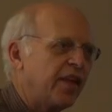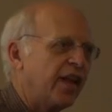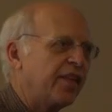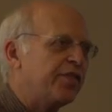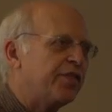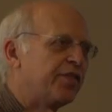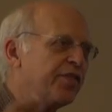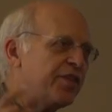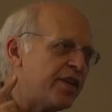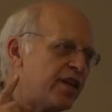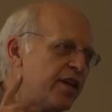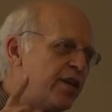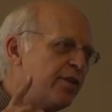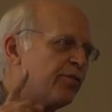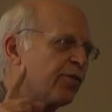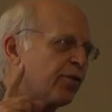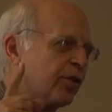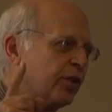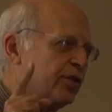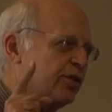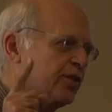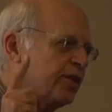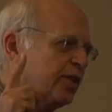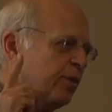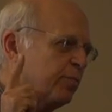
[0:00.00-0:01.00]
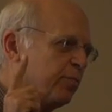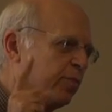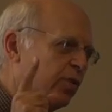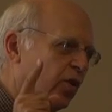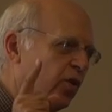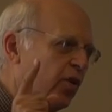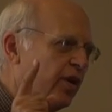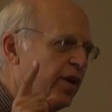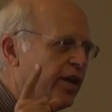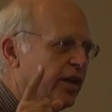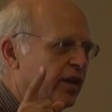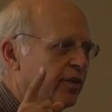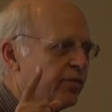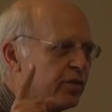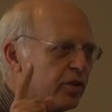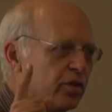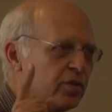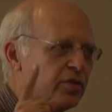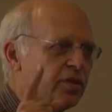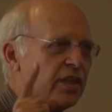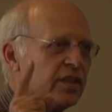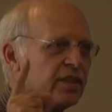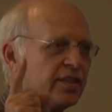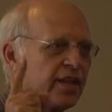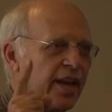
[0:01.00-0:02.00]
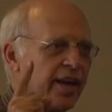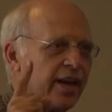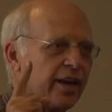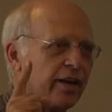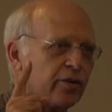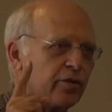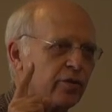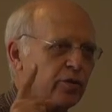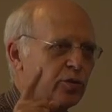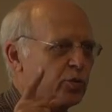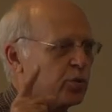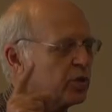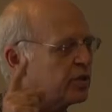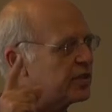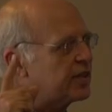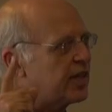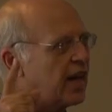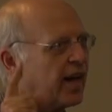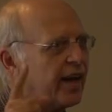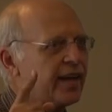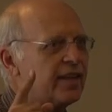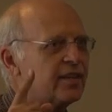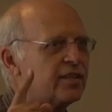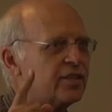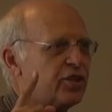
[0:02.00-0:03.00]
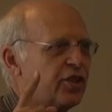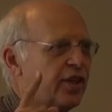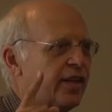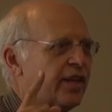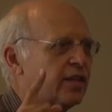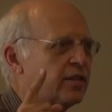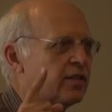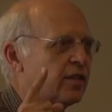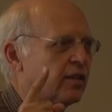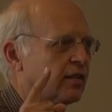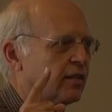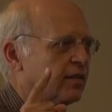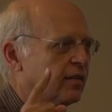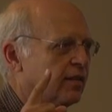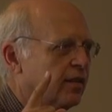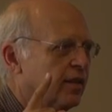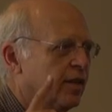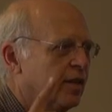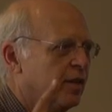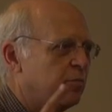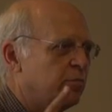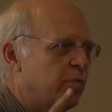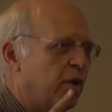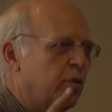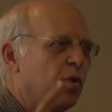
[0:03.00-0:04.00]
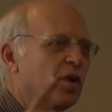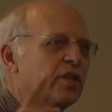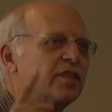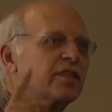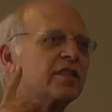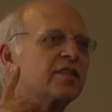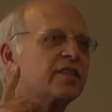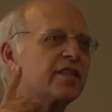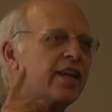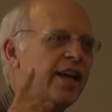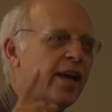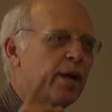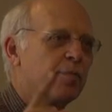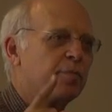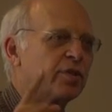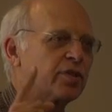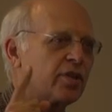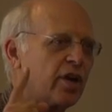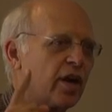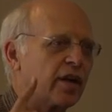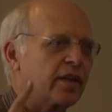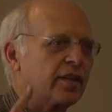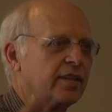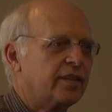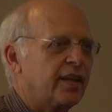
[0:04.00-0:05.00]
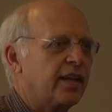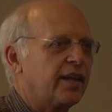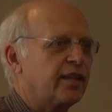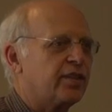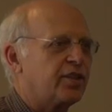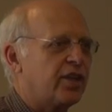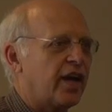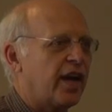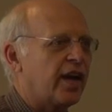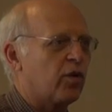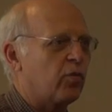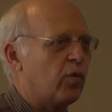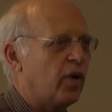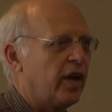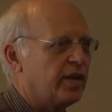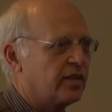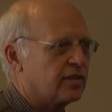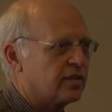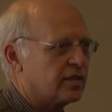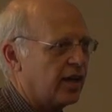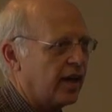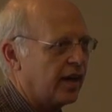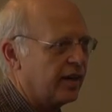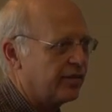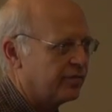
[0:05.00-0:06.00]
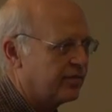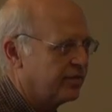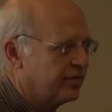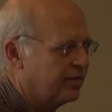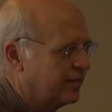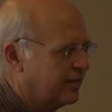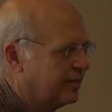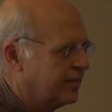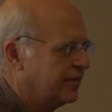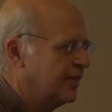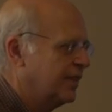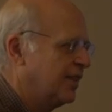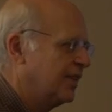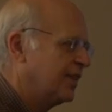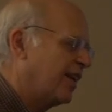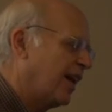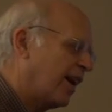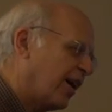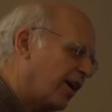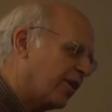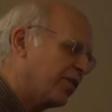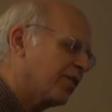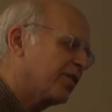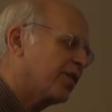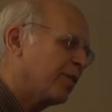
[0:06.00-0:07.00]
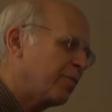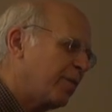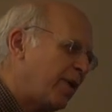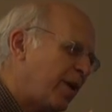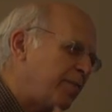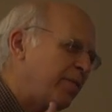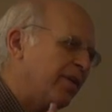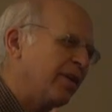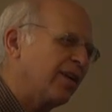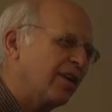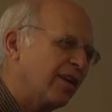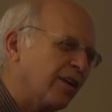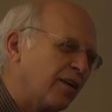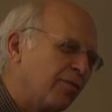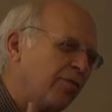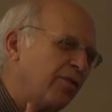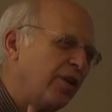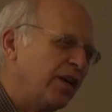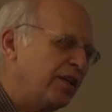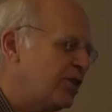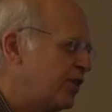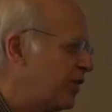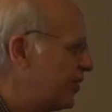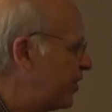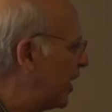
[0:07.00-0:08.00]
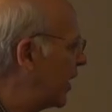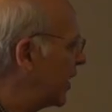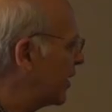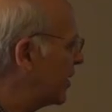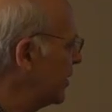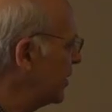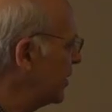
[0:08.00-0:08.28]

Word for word: that the first employee of U C Santa Cruz was not its chancellor, but was its campus architect, Jack Wagstaff. Now, there may be a little fudge in that